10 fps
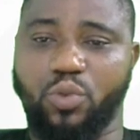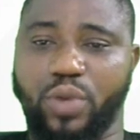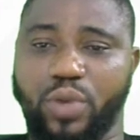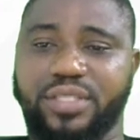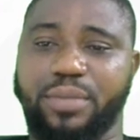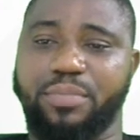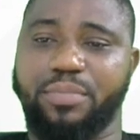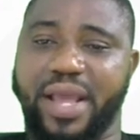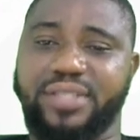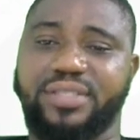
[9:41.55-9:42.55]
Wings in
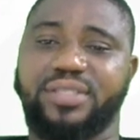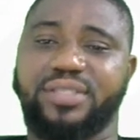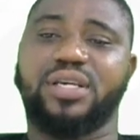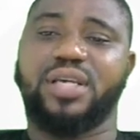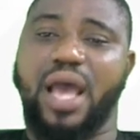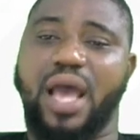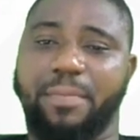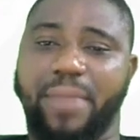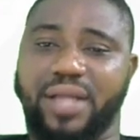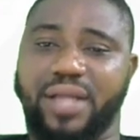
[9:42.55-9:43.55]
birds
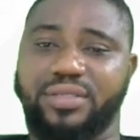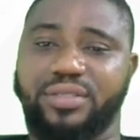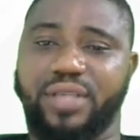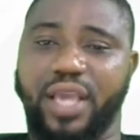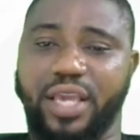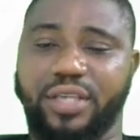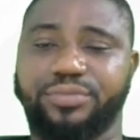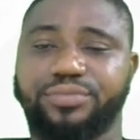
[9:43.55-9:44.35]
and bats. A.